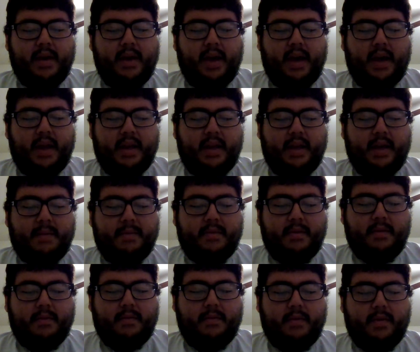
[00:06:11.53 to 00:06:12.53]
had kept
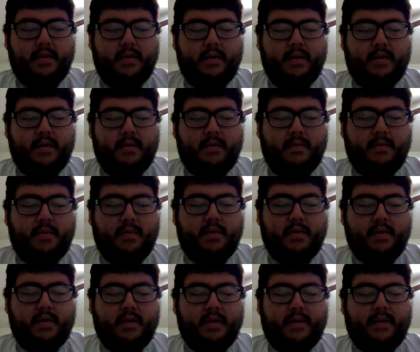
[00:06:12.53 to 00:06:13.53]
the
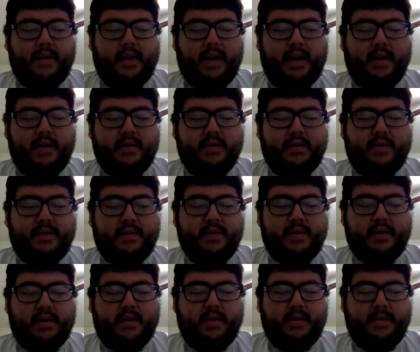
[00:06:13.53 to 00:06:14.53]
ward of the house of
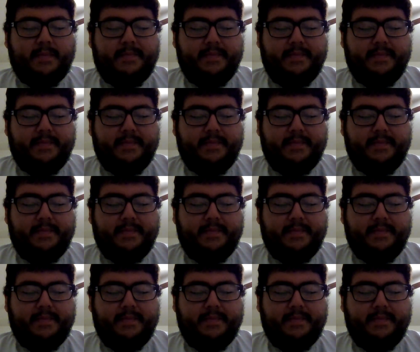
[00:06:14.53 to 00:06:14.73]
Saul.